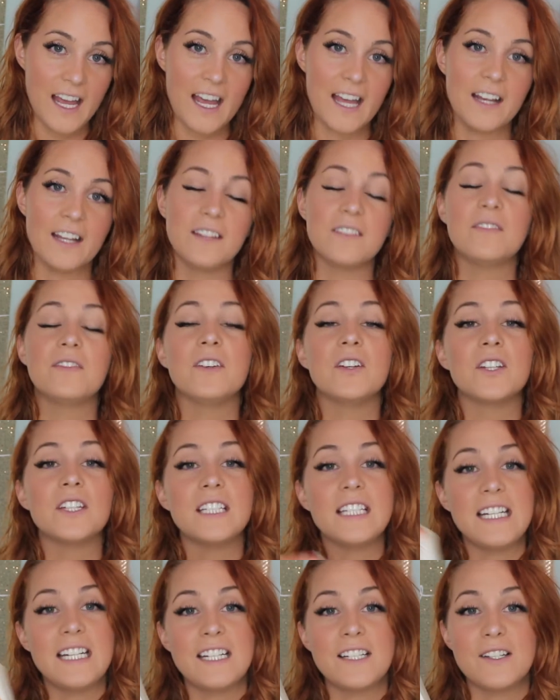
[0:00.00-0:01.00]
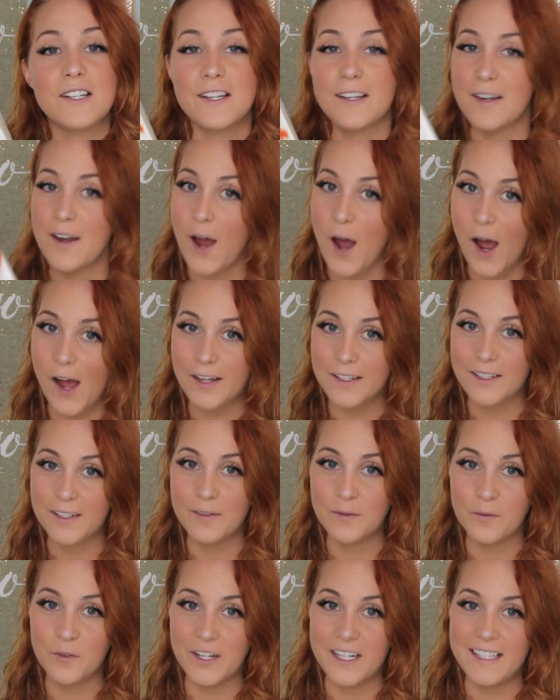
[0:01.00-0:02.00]
and feel the need to not
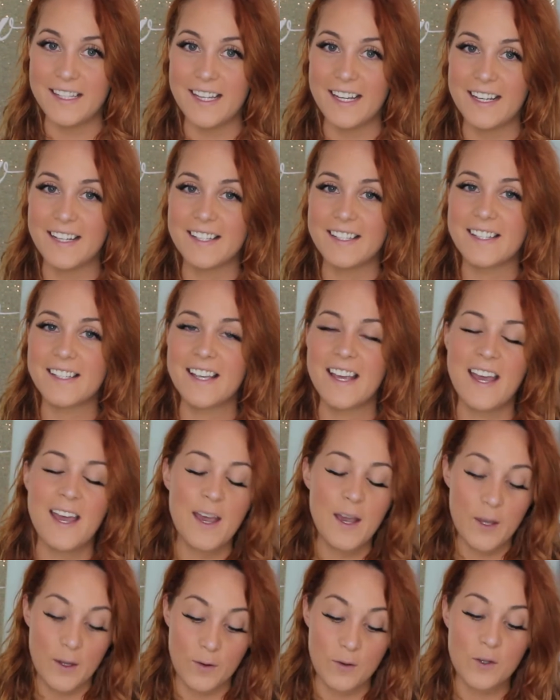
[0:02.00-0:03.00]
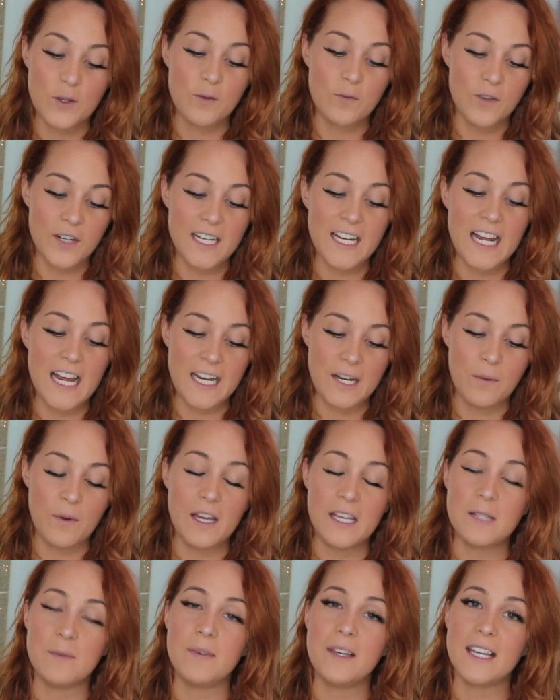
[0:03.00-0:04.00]
read this, you should read it
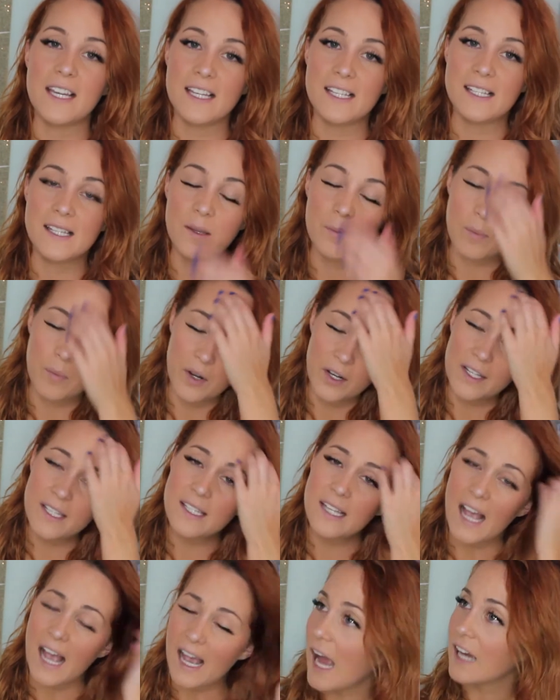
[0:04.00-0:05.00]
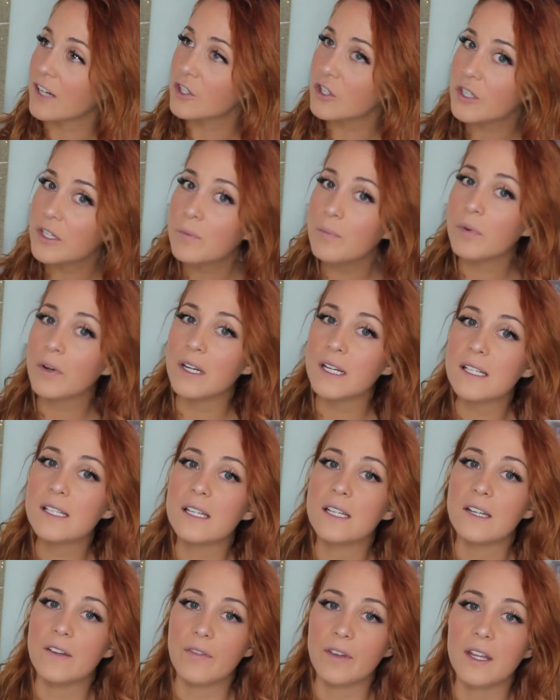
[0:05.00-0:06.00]
anyways, because the book is actually pretty
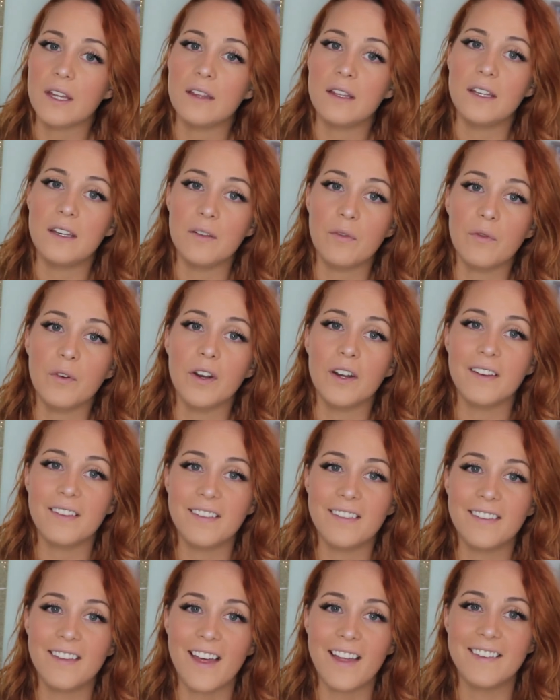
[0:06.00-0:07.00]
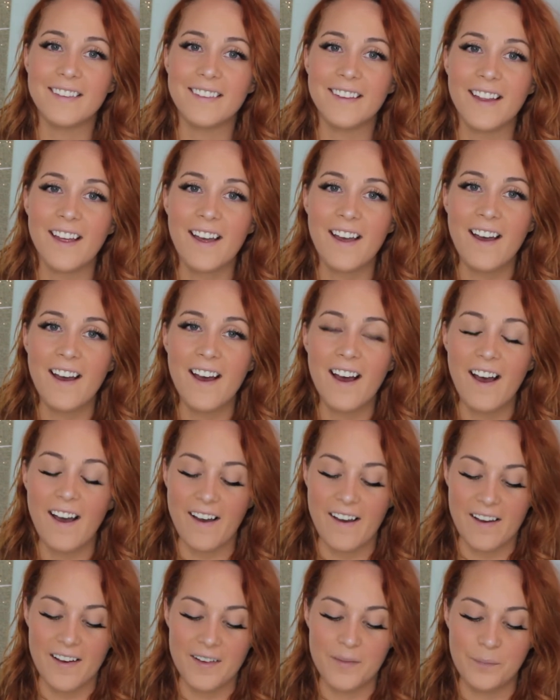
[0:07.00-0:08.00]
significantly different than
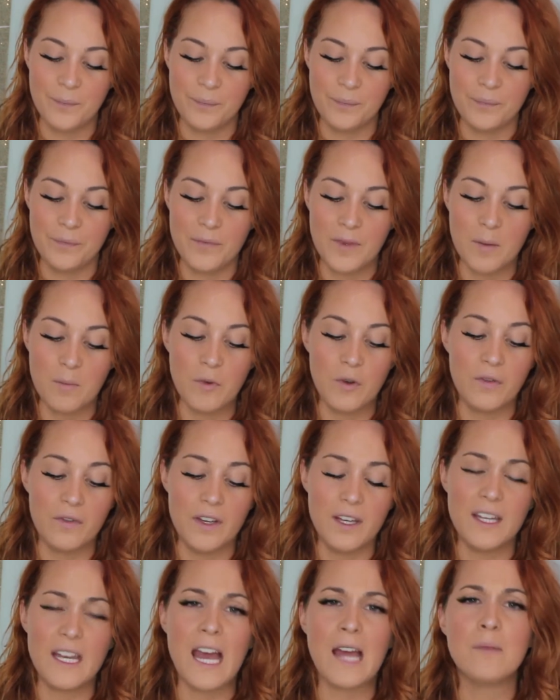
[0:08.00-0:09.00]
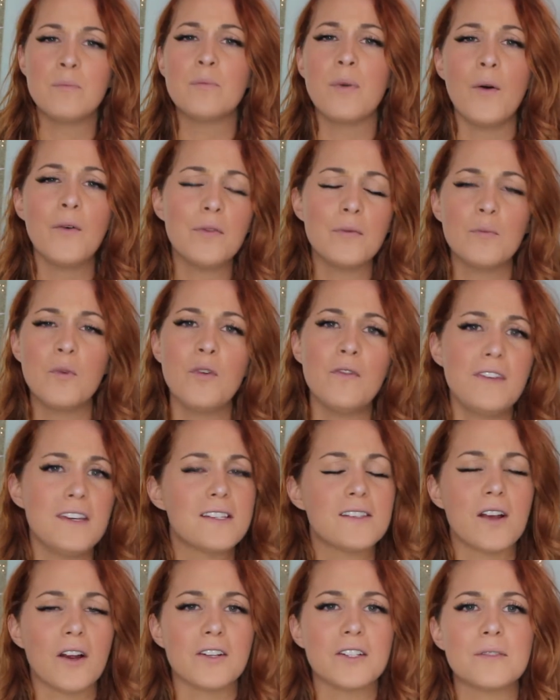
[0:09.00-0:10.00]
the movie. And both
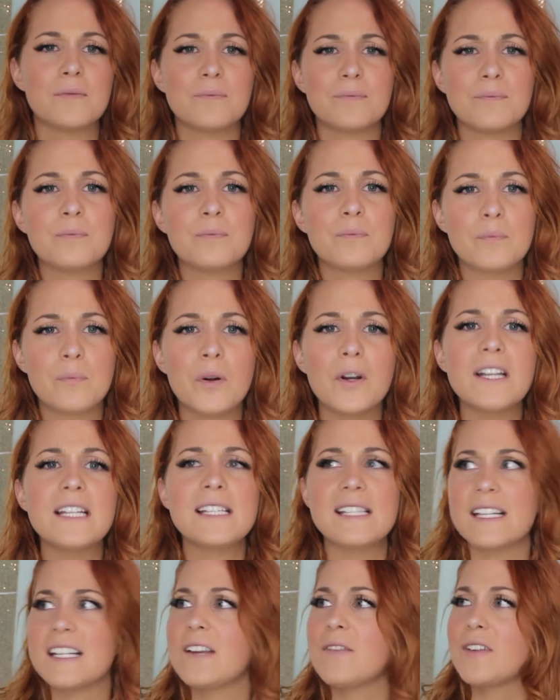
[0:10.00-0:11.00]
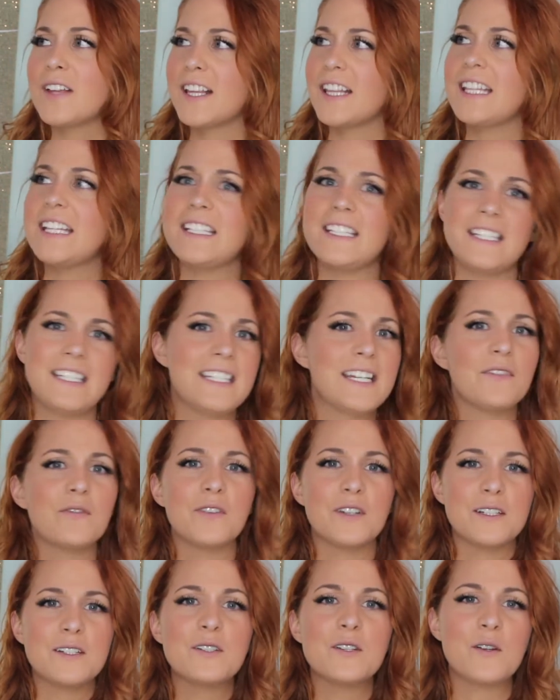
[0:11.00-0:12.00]
movies are pretty significantly
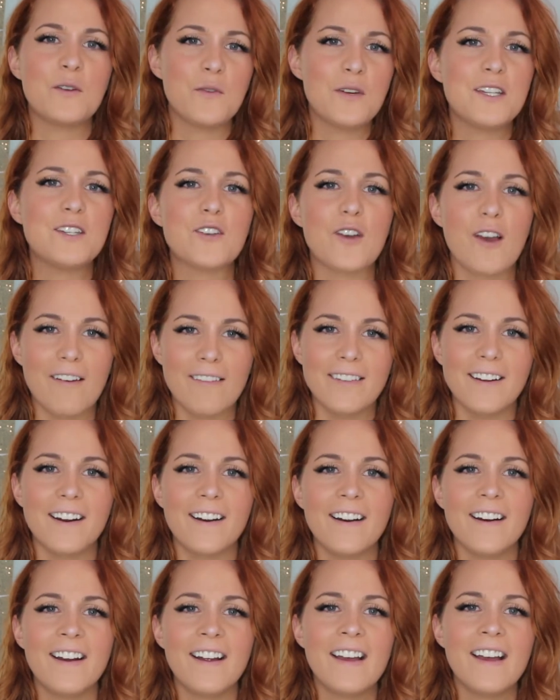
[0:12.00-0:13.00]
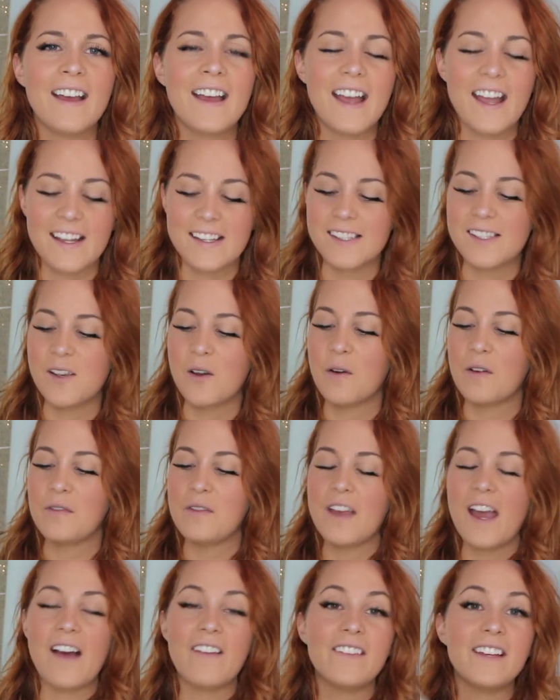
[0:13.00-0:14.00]
different to each other. And so if
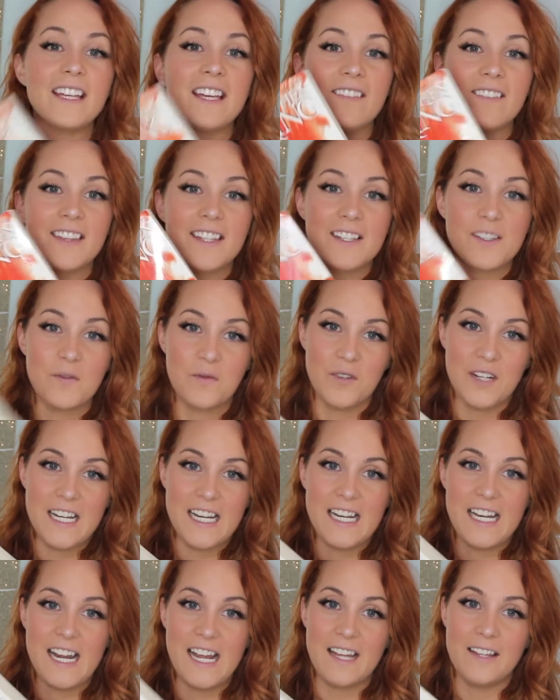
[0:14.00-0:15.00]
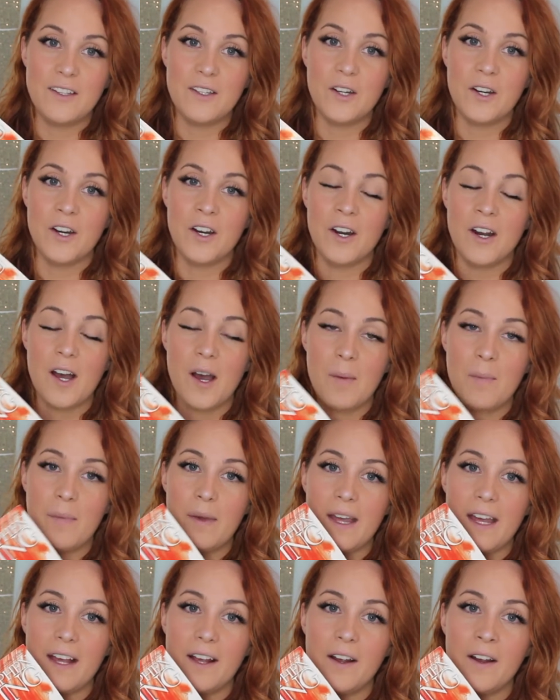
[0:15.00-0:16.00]
you haven't given this a read and you're a
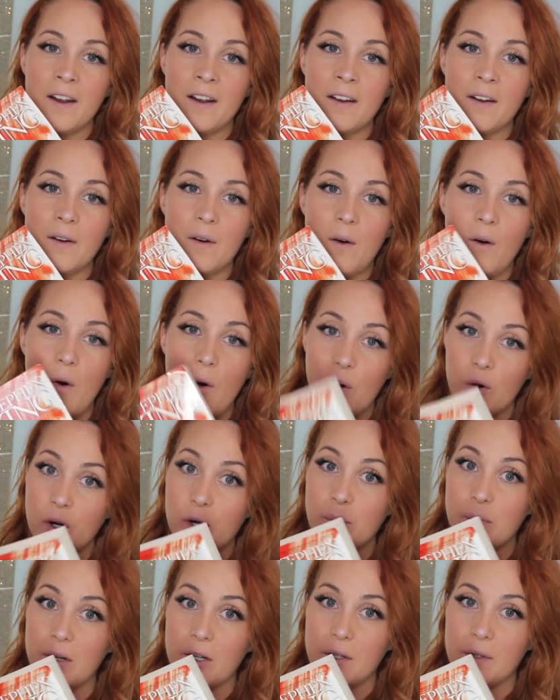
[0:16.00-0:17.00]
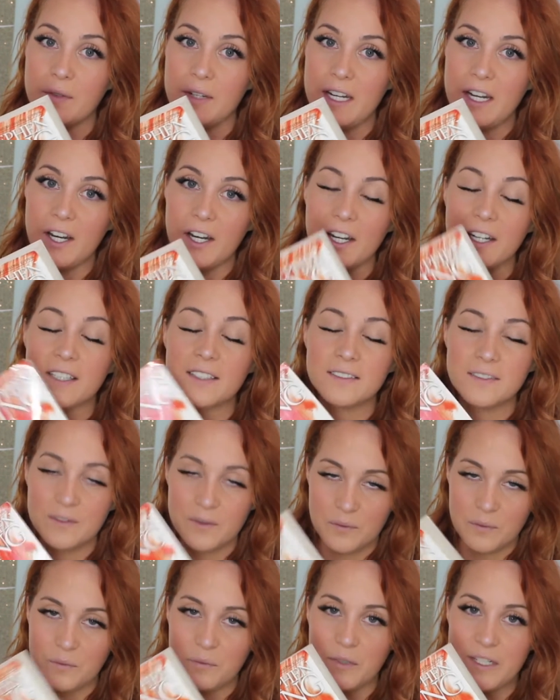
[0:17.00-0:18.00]
big horror book reader,
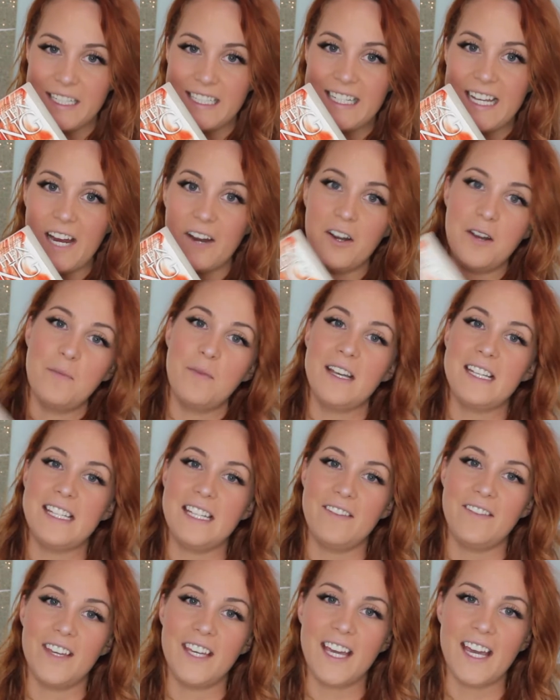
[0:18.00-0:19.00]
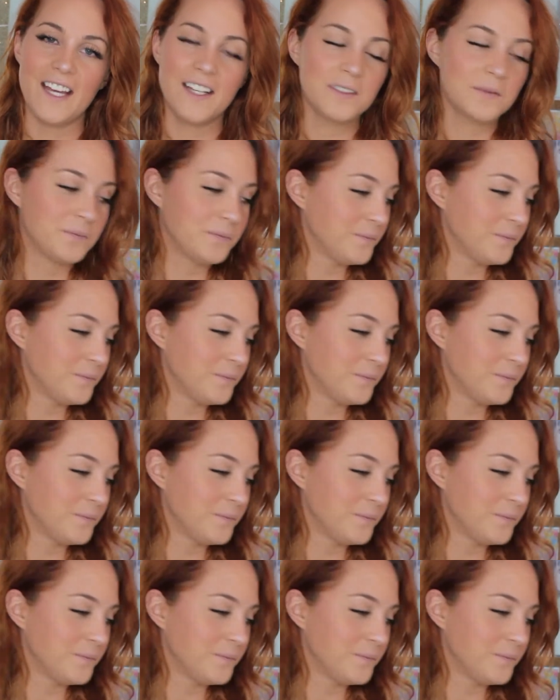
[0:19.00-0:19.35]
read Carrie by Stephen King.